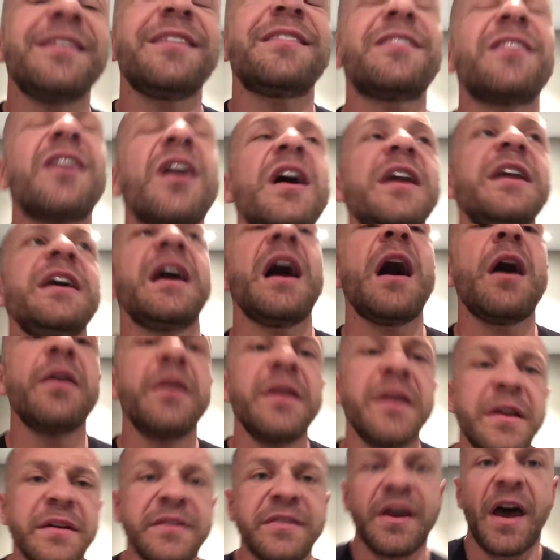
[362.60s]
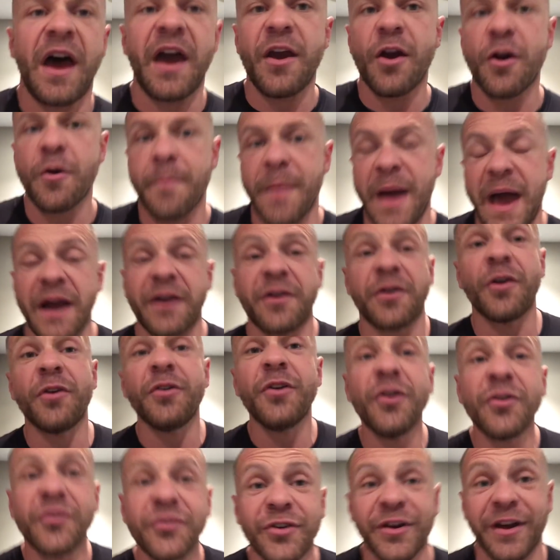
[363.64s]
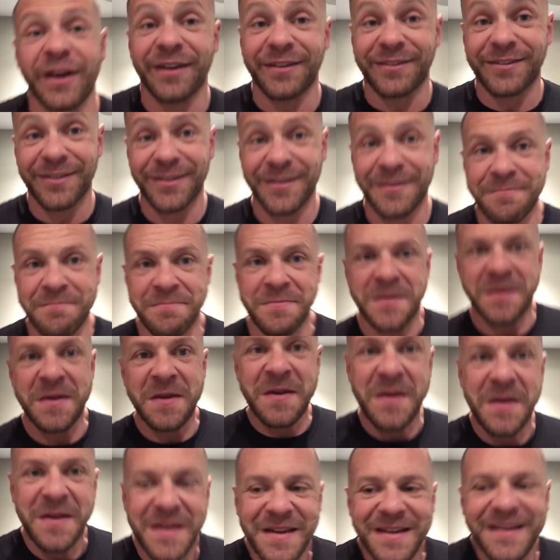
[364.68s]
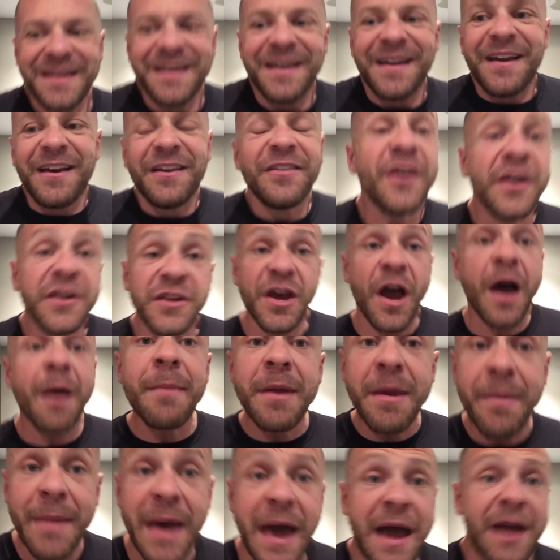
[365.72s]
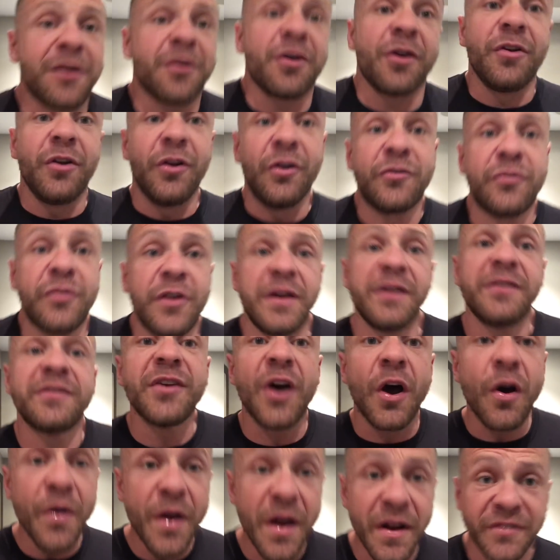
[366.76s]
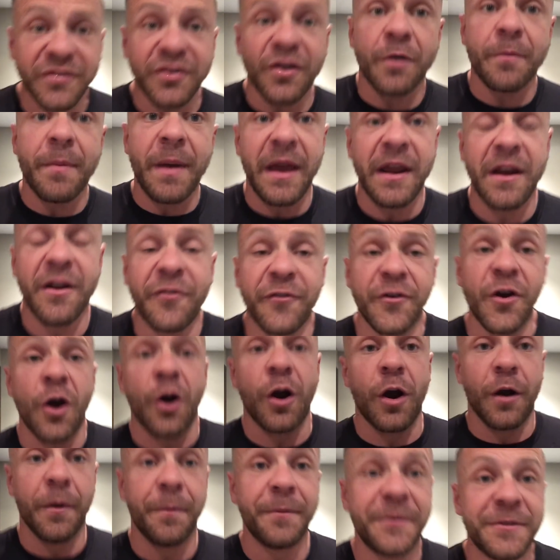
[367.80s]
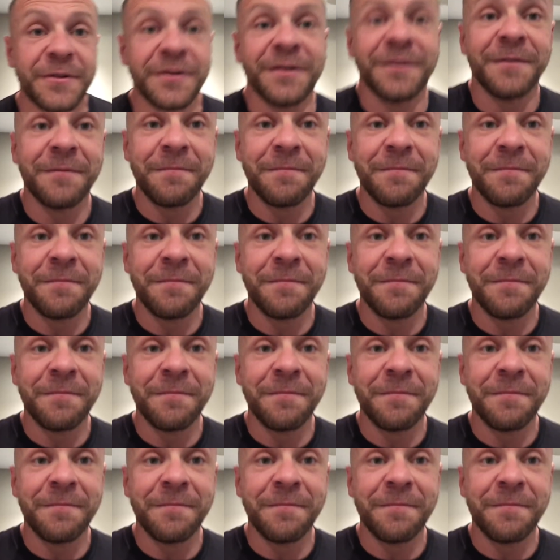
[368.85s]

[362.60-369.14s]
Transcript: it's cutting out an entire macronutrient. The yummy macronutrient, donuts are made of carbs.